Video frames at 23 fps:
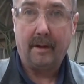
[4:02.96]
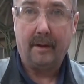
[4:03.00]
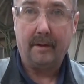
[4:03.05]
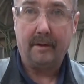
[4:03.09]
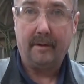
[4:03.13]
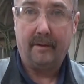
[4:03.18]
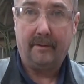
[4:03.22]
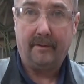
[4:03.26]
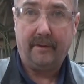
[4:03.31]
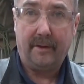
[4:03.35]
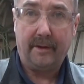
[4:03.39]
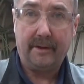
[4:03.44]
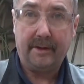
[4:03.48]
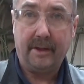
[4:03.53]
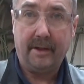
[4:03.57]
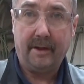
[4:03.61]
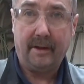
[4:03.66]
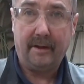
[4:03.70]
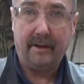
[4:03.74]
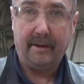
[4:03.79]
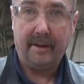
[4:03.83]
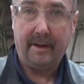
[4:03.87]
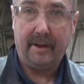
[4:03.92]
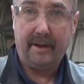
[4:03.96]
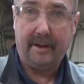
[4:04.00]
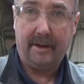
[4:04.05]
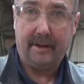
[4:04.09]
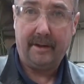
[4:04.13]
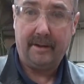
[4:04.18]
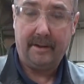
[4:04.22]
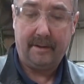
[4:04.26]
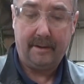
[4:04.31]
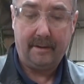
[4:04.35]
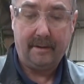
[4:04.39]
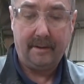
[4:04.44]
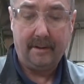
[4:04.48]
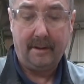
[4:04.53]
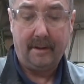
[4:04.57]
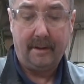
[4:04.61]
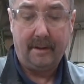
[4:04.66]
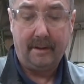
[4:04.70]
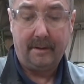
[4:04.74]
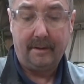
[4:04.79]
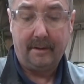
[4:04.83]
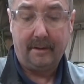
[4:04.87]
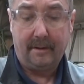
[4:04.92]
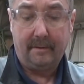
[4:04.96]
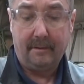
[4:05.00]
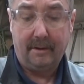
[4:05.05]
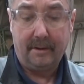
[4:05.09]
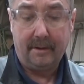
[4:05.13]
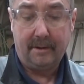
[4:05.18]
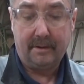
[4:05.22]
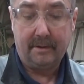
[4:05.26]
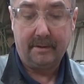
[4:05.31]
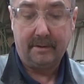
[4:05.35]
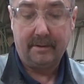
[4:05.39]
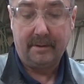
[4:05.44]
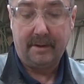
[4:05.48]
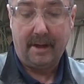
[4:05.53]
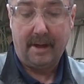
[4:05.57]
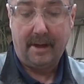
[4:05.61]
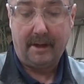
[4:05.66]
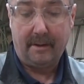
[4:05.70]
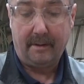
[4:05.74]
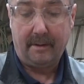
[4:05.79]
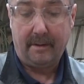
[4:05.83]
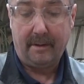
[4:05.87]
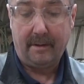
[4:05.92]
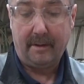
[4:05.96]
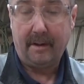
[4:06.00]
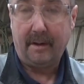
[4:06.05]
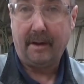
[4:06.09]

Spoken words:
there's a fitting on there. The grease goes down